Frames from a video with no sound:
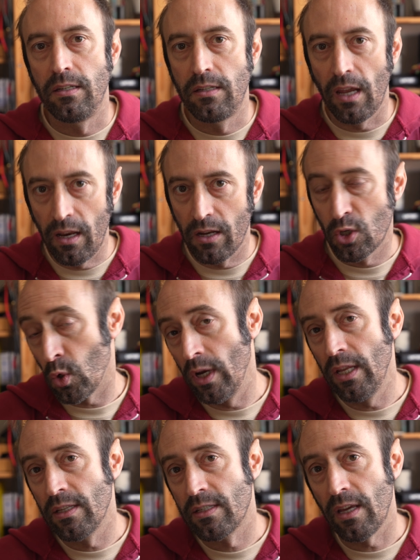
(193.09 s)
data
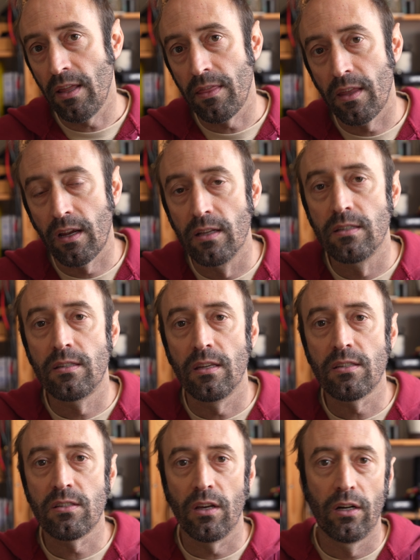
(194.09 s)
training set that
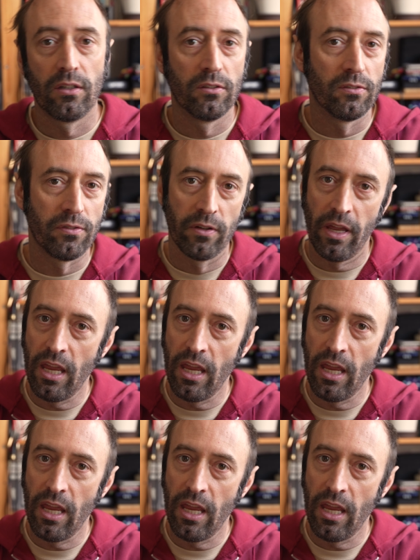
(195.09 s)
consists of